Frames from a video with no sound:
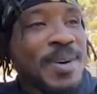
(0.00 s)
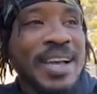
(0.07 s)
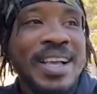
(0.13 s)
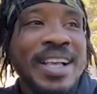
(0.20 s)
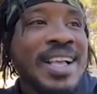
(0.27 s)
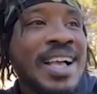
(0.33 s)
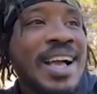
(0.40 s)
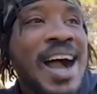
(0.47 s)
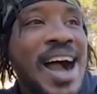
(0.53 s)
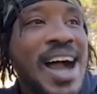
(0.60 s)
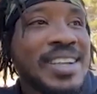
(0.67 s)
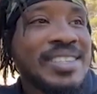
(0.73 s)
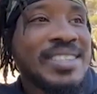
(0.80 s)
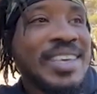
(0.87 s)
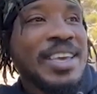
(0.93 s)
But
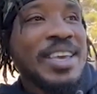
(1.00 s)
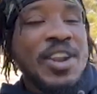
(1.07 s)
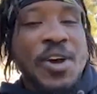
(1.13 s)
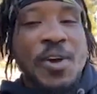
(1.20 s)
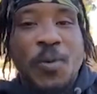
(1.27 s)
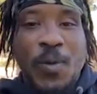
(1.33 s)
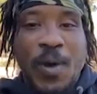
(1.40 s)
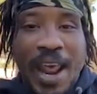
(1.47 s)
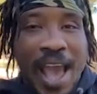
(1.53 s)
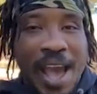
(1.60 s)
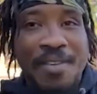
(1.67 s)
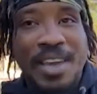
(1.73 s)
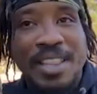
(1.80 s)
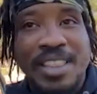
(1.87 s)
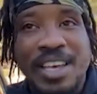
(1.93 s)
honestly, you know, with
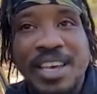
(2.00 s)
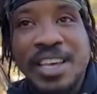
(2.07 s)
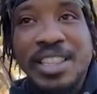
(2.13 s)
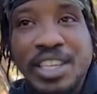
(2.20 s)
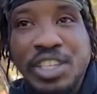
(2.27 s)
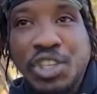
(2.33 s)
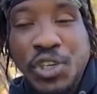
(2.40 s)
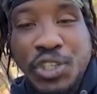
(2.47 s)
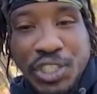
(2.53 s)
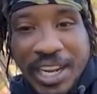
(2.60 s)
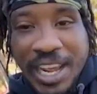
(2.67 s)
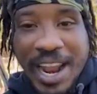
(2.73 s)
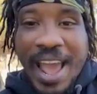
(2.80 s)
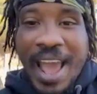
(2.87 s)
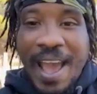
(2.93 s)
having the
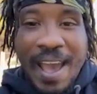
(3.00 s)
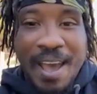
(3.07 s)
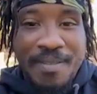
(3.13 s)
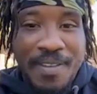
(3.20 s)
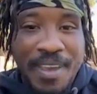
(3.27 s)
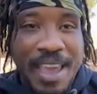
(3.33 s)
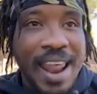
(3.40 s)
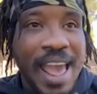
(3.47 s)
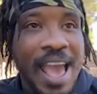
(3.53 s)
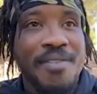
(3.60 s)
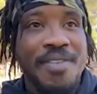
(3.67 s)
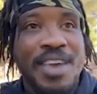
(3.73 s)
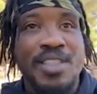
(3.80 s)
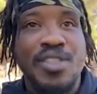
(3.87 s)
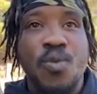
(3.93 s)
children that I have and
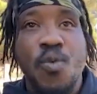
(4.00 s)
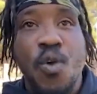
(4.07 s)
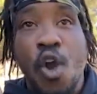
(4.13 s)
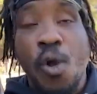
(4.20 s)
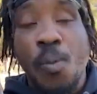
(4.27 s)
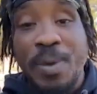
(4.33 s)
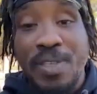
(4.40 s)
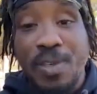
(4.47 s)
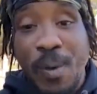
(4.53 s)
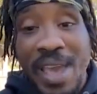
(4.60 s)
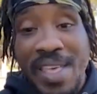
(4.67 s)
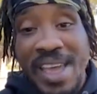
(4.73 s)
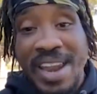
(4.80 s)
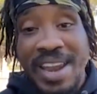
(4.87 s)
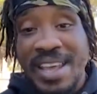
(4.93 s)
having the world be the
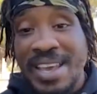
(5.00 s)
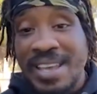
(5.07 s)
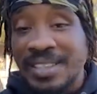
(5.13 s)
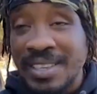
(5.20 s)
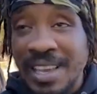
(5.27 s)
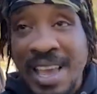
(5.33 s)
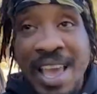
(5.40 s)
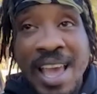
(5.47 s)
way that it is,